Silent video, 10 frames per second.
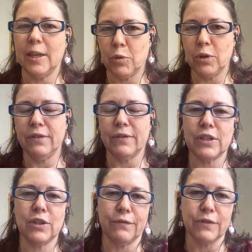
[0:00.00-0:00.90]
Hebrew
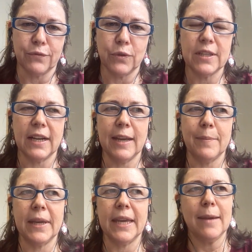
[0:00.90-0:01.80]
University of
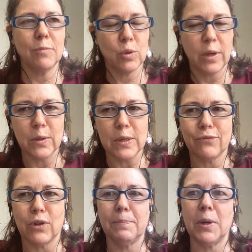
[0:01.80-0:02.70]
Jerusalem, came to the U S
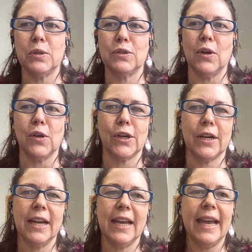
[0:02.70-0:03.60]
for a postdoc,
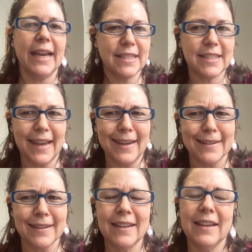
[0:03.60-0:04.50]
and
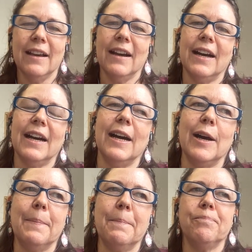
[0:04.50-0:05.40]
stayed.
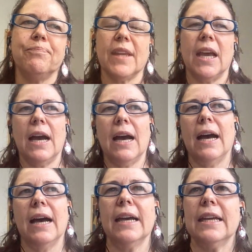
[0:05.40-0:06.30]
Um,
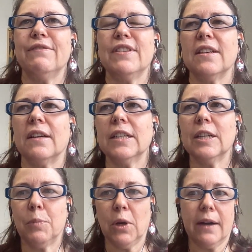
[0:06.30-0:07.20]
I
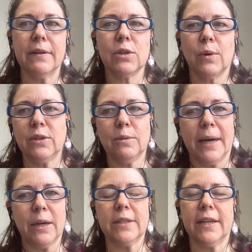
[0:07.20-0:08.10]
started Polaris Quantum
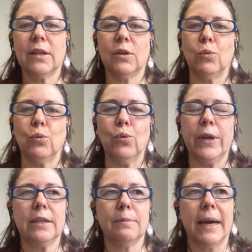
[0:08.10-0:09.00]
Biotech
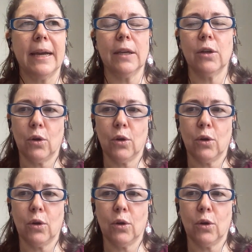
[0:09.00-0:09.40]
with my